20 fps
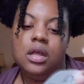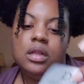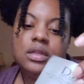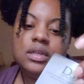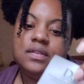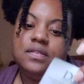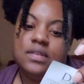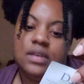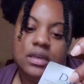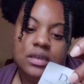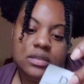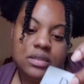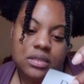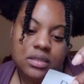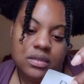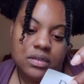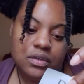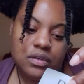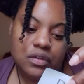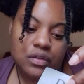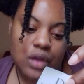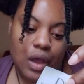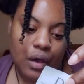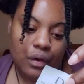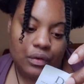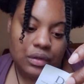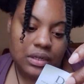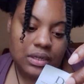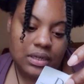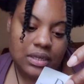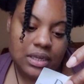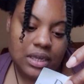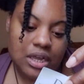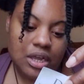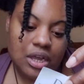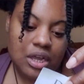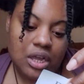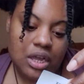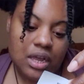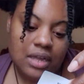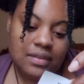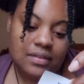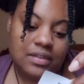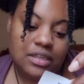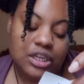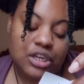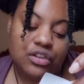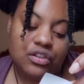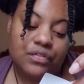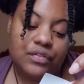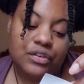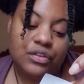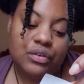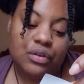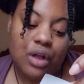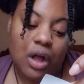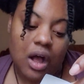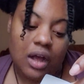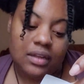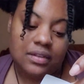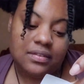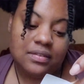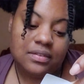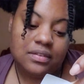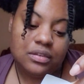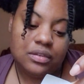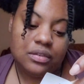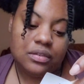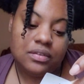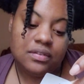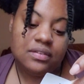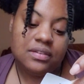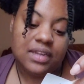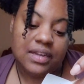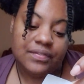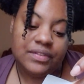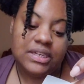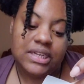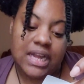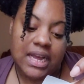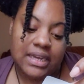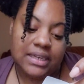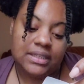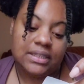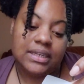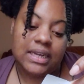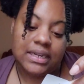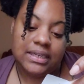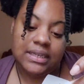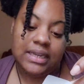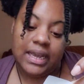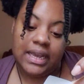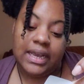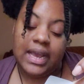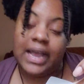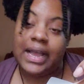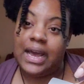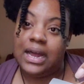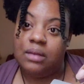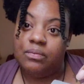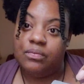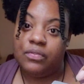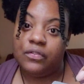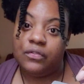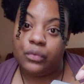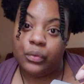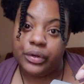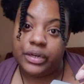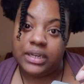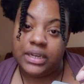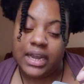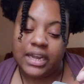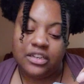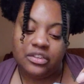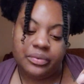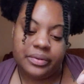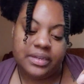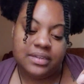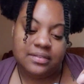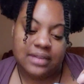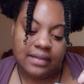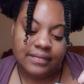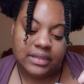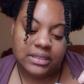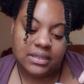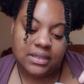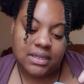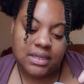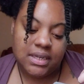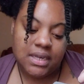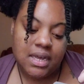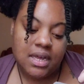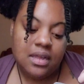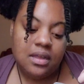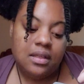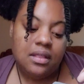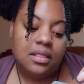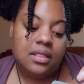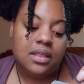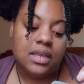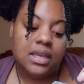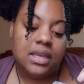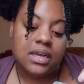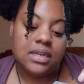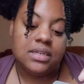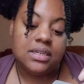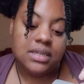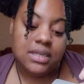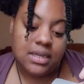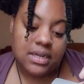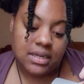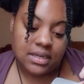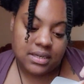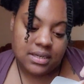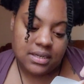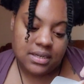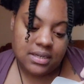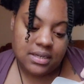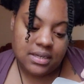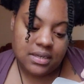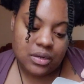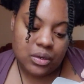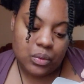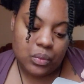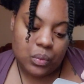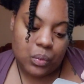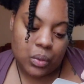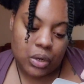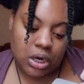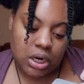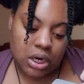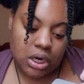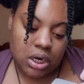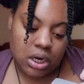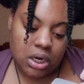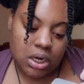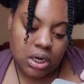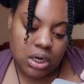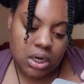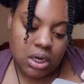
Let's see. So sneakers original cost $79.98. I got them for $49.27. The Adidas were